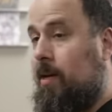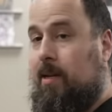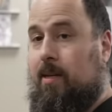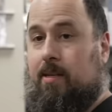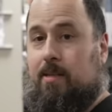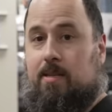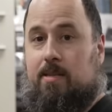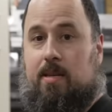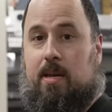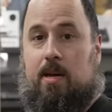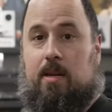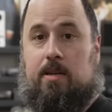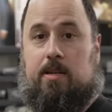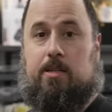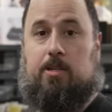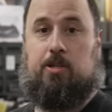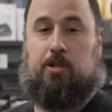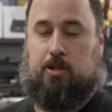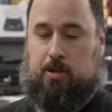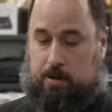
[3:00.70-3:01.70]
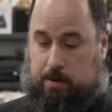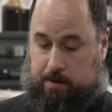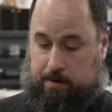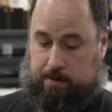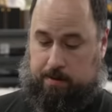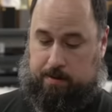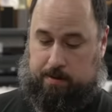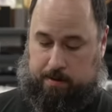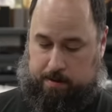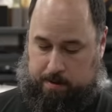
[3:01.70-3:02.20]
got a 10 inch
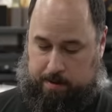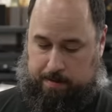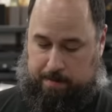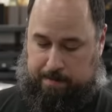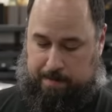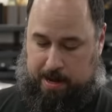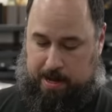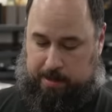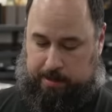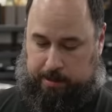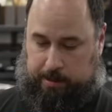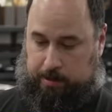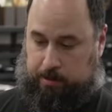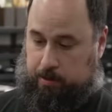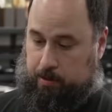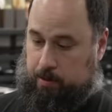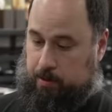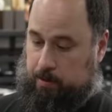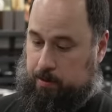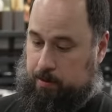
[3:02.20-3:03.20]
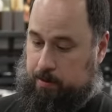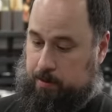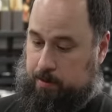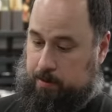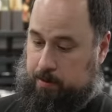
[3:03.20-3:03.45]
Motley Crue.